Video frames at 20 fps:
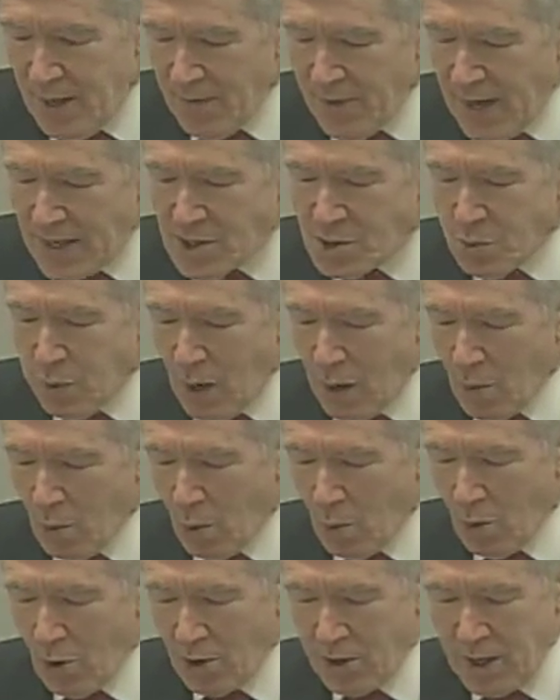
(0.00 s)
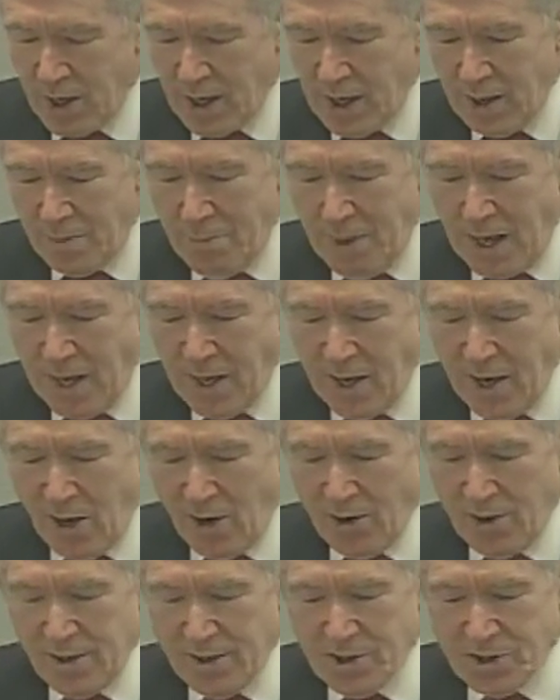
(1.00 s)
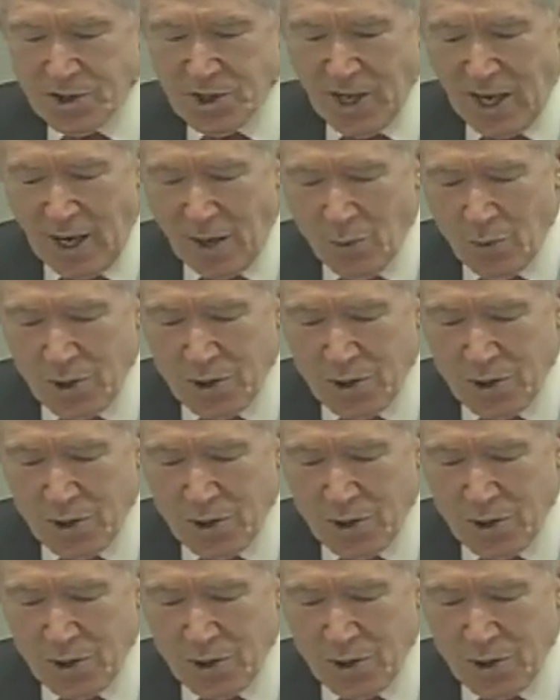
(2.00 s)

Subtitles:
That's why we're working in many areas and